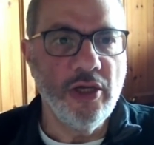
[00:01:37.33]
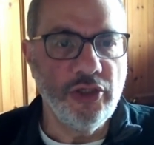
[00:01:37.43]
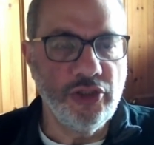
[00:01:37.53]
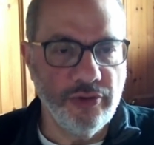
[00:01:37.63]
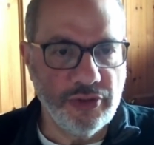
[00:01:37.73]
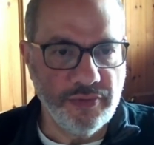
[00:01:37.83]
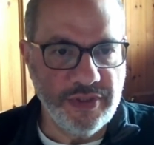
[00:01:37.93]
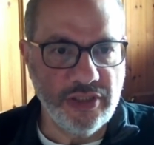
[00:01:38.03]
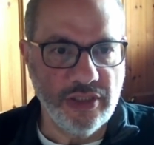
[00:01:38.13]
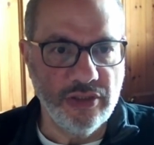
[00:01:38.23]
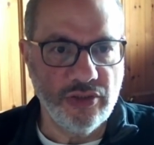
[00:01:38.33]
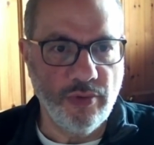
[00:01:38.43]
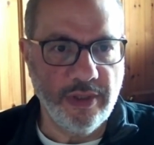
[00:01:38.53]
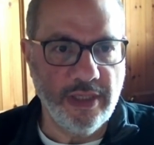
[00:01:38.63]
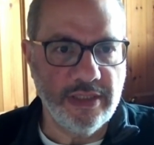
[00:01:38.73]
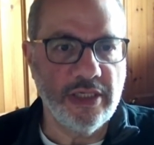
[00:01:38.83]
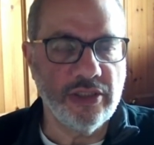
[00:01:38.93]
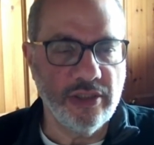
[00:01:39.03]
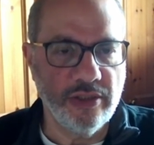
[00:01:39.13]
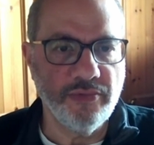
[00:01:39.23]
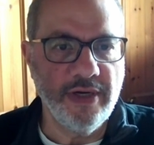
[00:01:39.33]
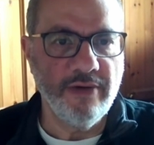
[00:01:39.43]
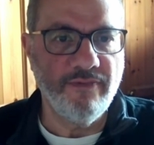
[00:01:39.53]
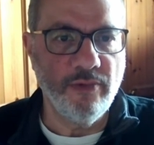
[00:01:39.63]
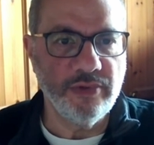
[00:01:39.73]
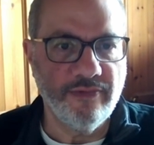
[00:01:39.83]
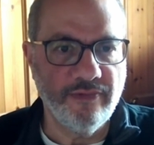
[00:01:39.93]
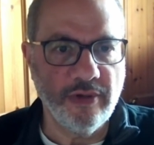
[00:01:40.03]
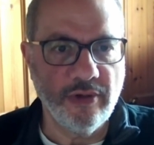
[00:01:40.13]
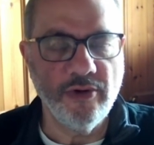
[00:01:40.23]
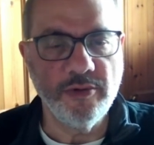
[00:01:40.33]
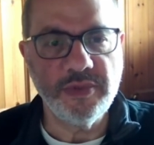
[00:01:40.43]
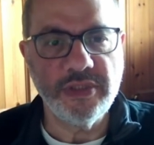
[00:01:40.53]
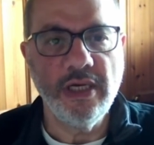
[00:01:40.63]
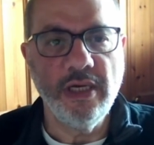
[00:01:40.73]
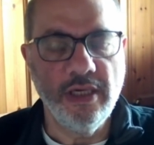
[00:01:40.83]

the Jewish resistance organisation, 3 or 4 different groups,